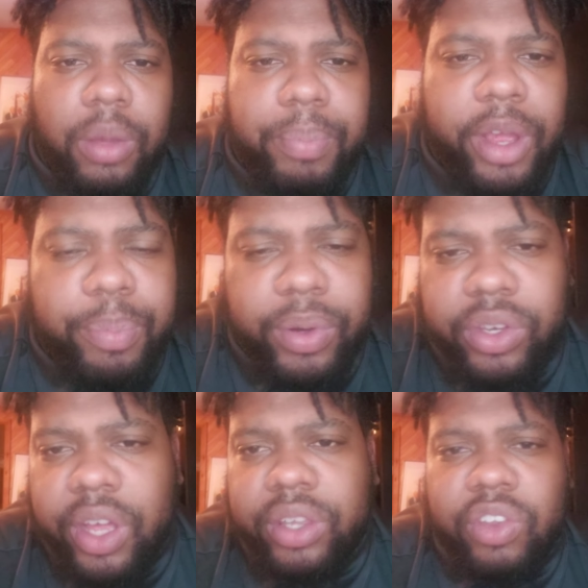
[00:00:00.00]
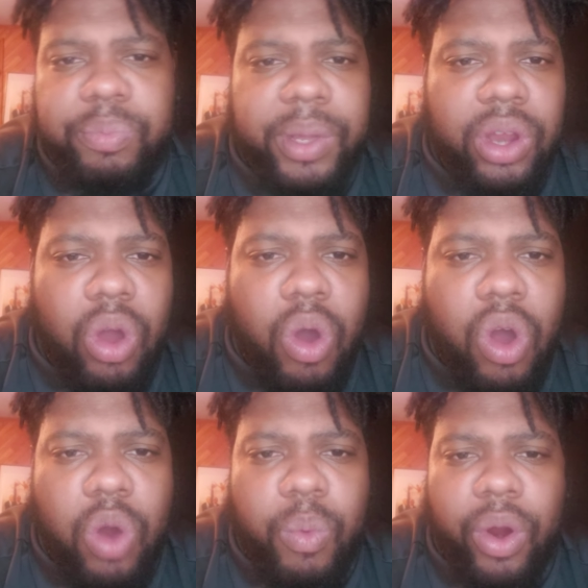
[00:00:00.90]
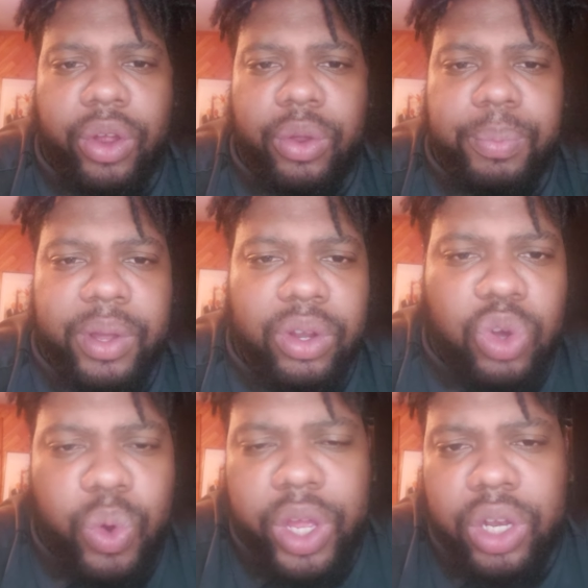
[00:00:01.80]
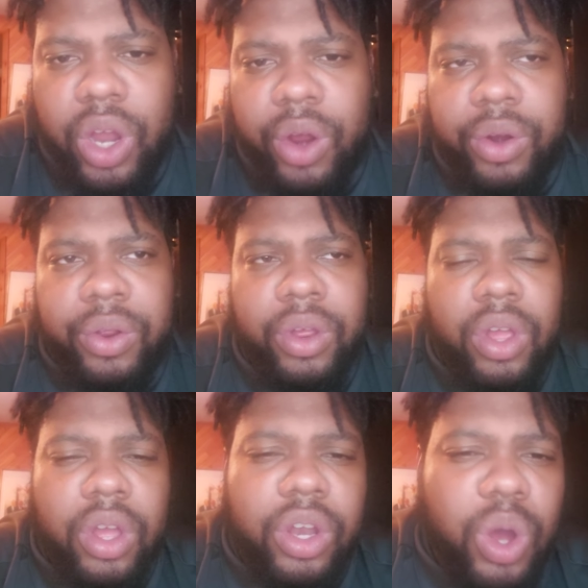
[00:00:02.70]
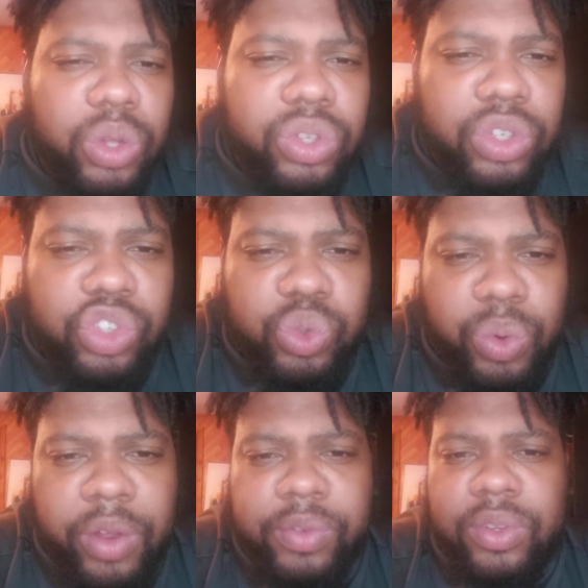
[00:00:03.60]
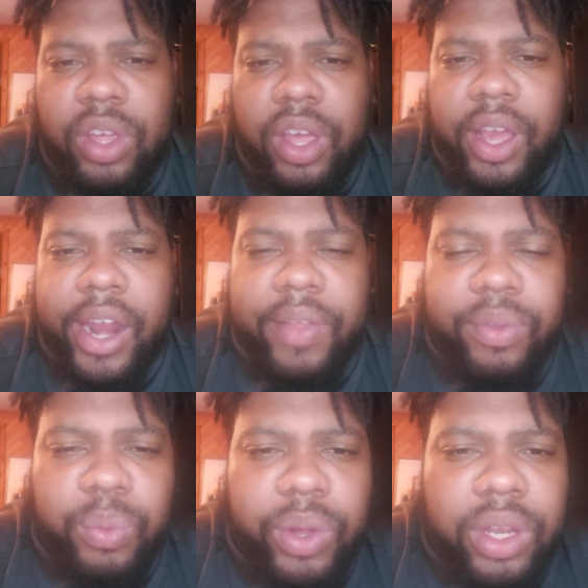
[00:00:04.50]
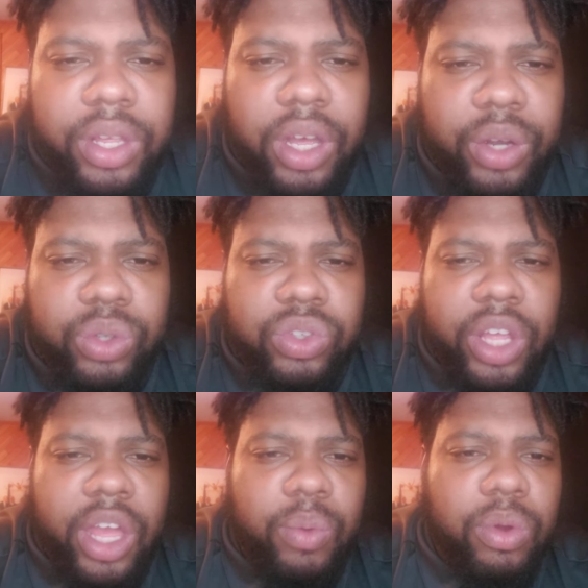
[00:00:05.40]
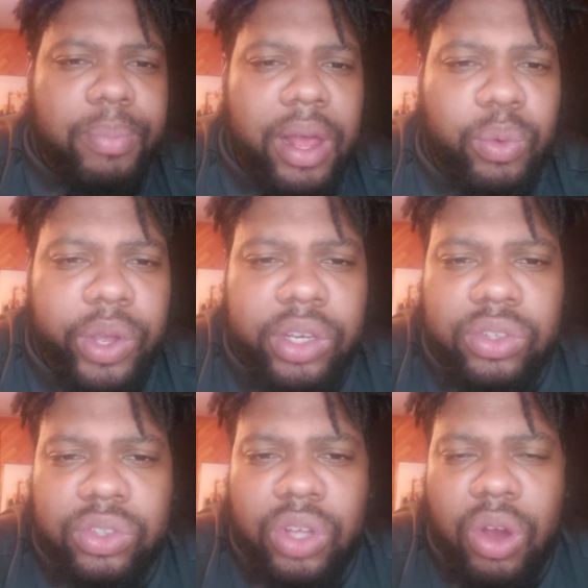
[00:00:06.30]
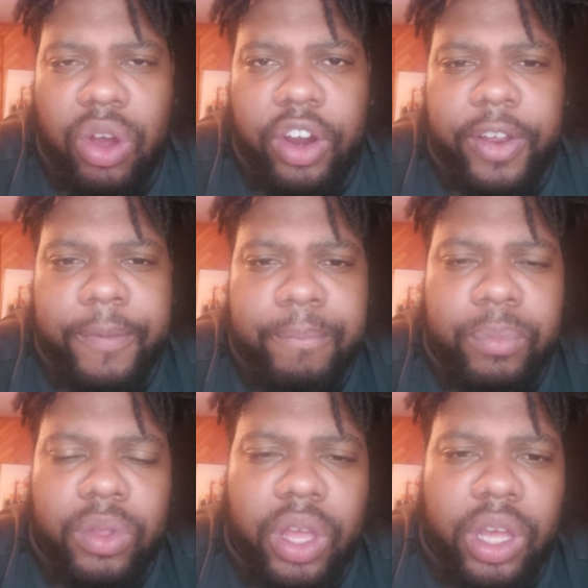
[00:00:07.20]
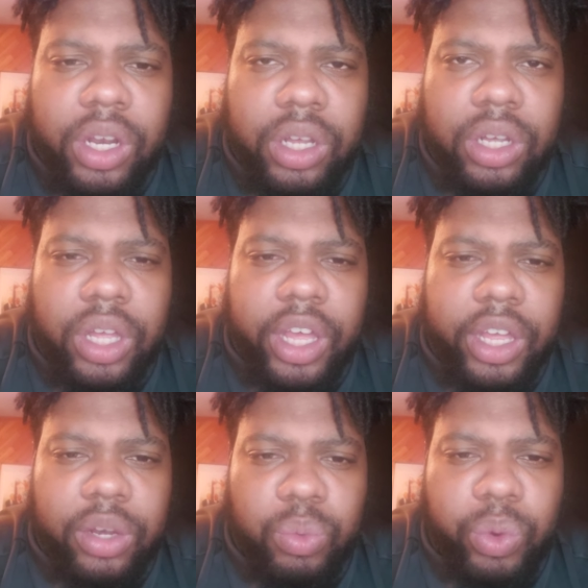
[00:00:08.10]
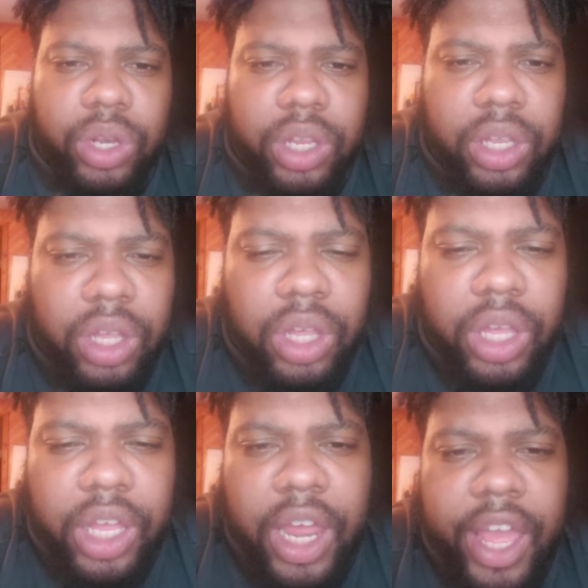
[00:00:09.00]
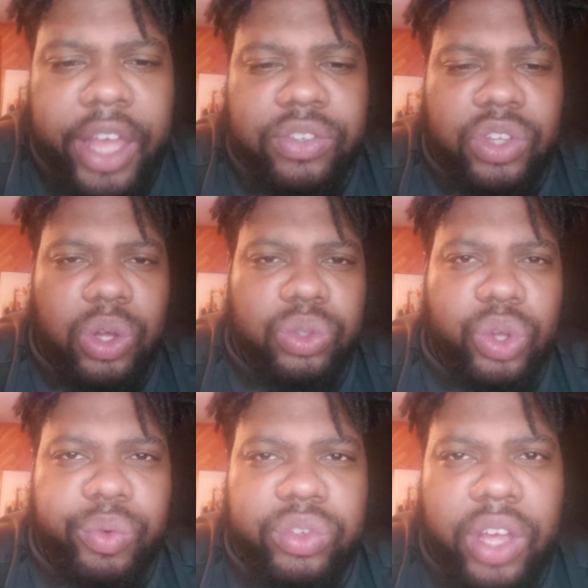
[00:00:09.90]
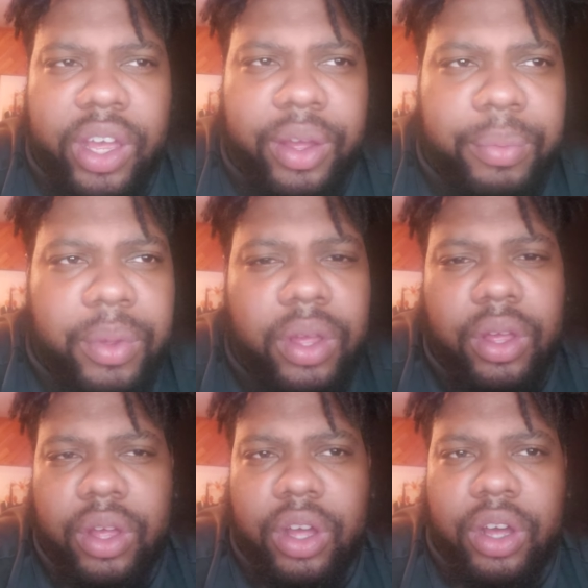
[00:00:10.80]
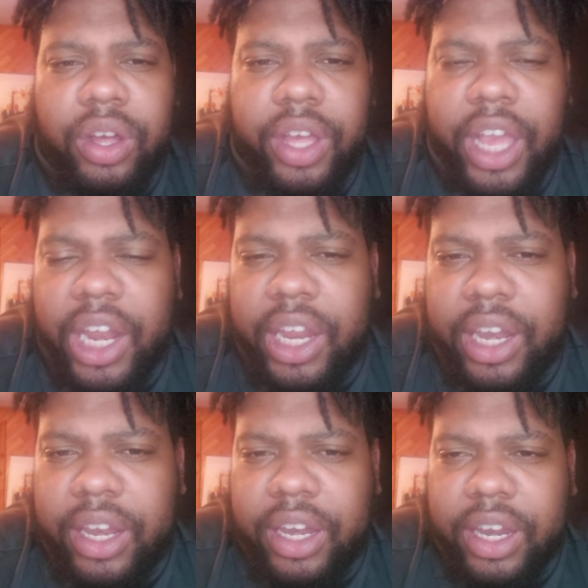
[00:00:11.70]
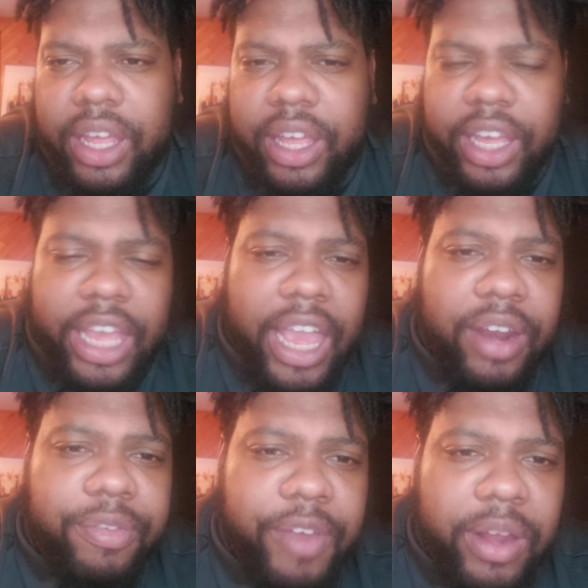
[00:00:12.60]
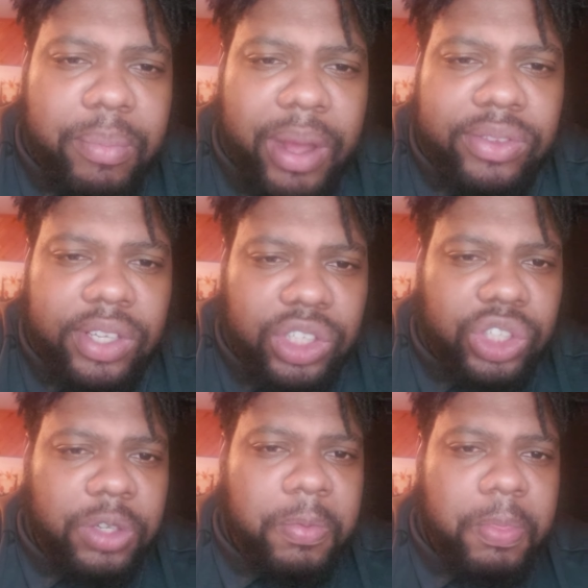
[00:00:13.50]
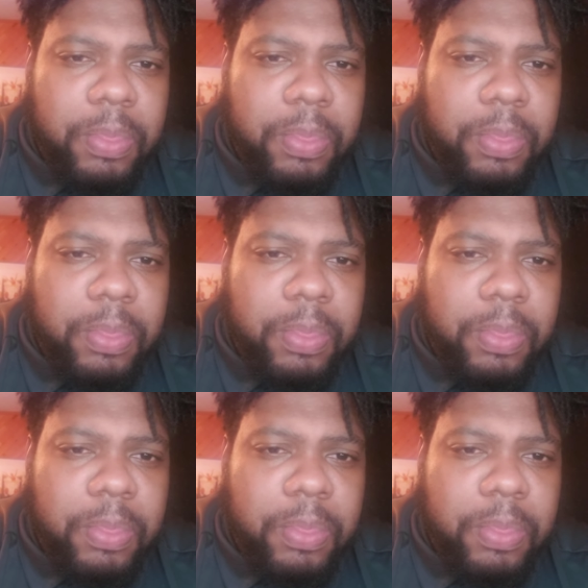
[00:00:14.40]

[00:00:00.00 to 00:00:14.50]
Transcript: being productive, being a hard worker, being a quick learner. Those are the strengths, and I have to really understand what my weaknesses are, and really enhance those over time. It can affect my teaching